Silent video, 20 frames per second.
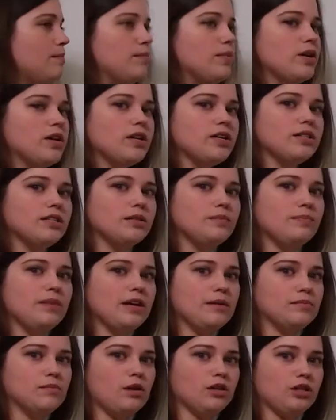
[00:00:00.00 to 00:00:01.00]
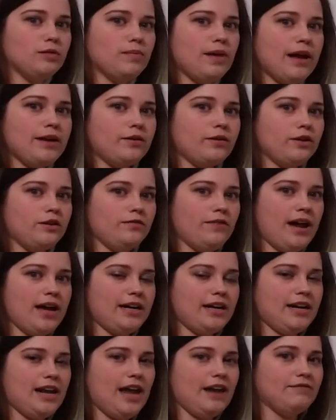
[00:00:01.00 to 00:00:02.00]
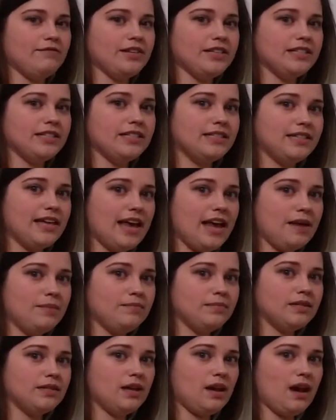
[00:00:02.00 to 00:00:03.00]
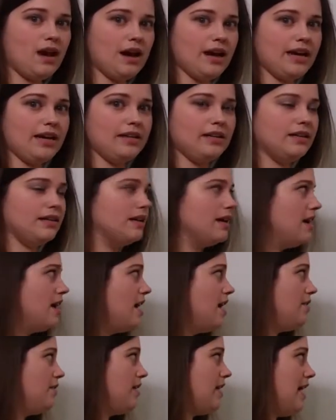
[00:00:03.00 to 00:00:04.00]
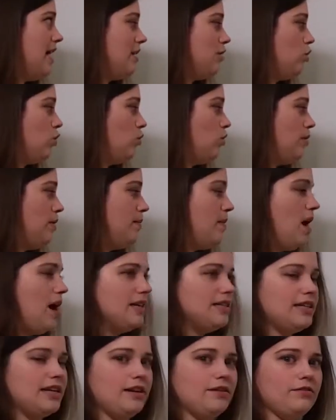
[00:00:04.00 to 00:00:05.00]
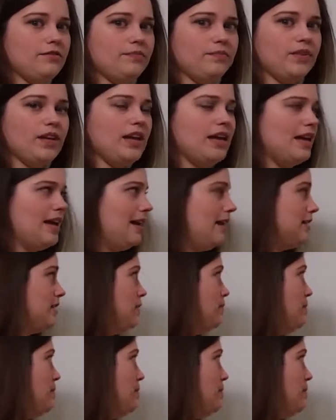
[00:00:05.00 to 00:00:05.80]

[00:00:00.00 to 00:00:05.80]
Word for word: numbers being multiplied or divided have the same sign, the answer will be positive. It